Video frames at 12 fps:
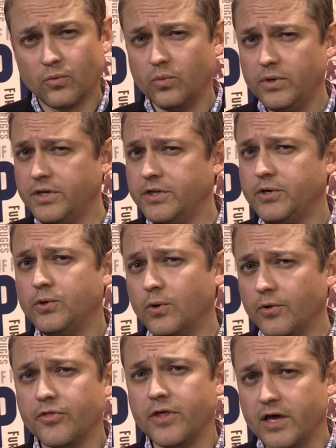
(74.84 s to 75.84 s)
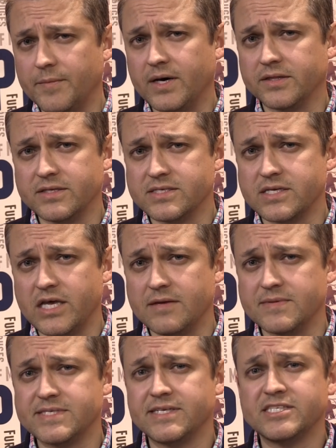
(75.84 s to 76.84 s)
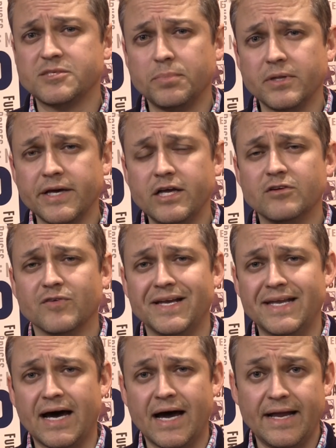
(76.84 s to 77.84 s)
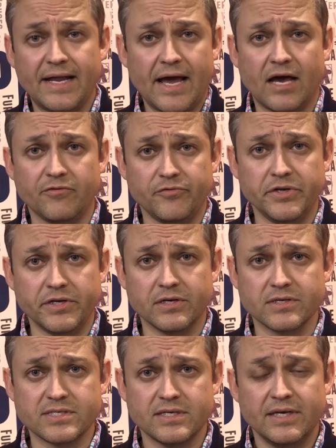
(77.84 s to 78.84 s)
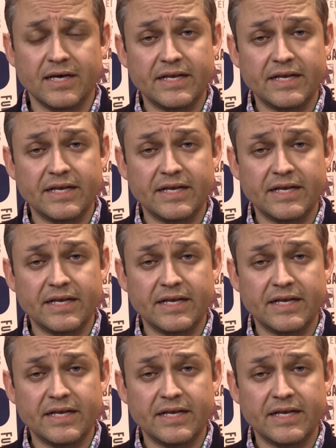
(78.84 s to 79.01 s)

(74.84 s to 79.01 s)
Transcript: really cool thing about this game is that it's played over 9 half years,